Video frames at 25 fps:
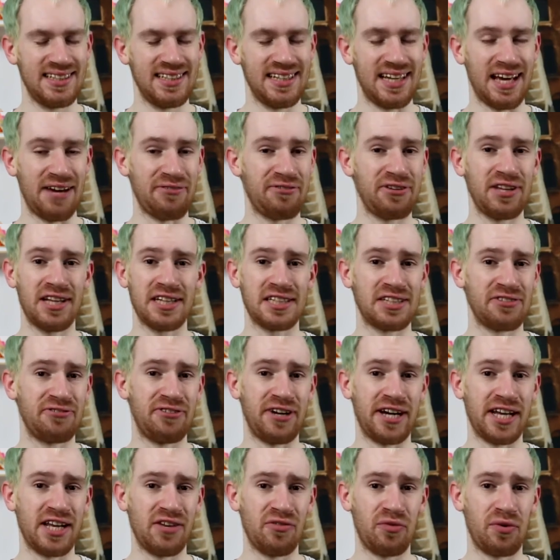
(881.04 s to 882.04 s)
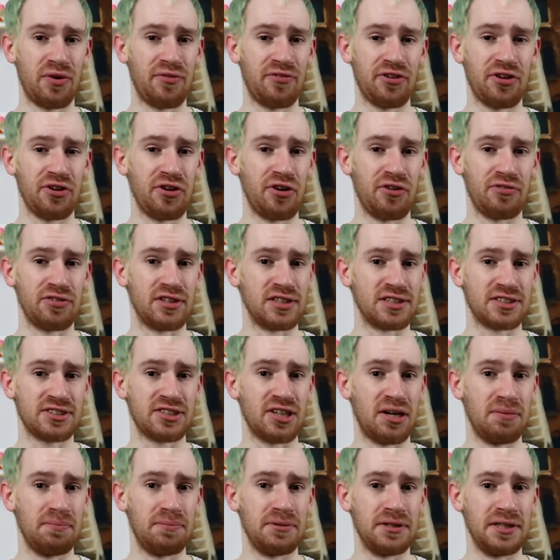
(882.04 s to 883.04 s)
I feel like the final review of this
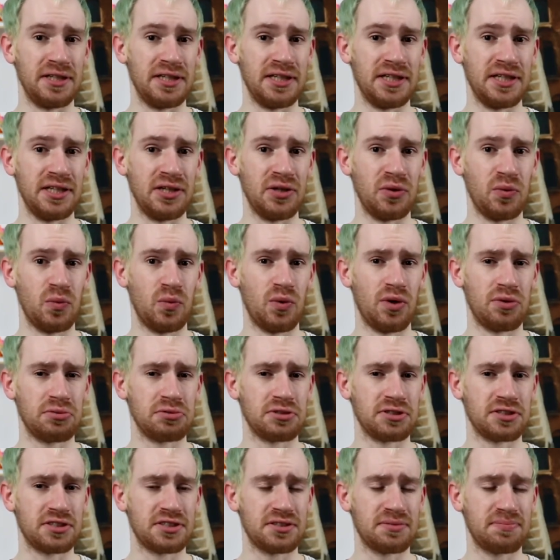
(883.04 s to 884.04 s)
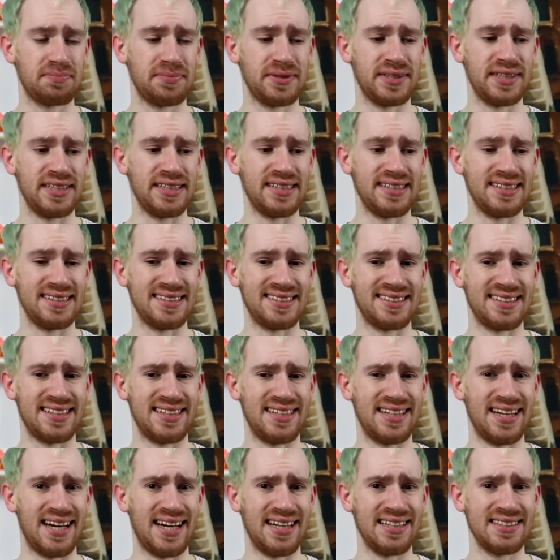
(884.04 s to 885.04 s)
company won't be the
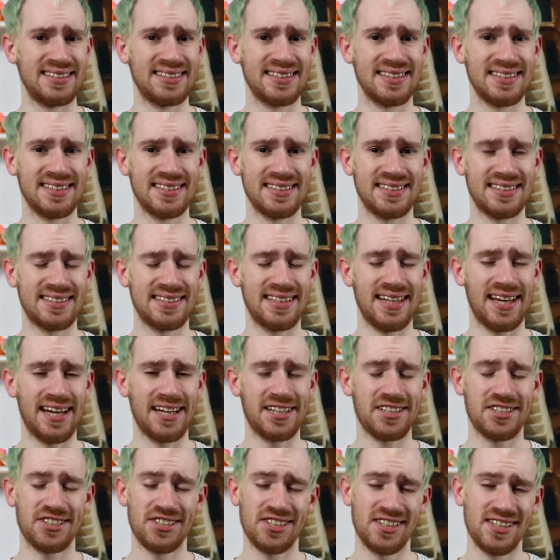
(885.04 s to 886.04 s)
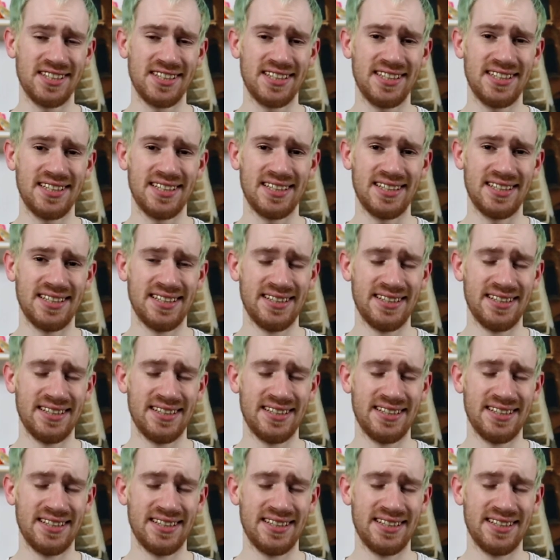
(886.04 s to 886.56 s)
nicest, actually.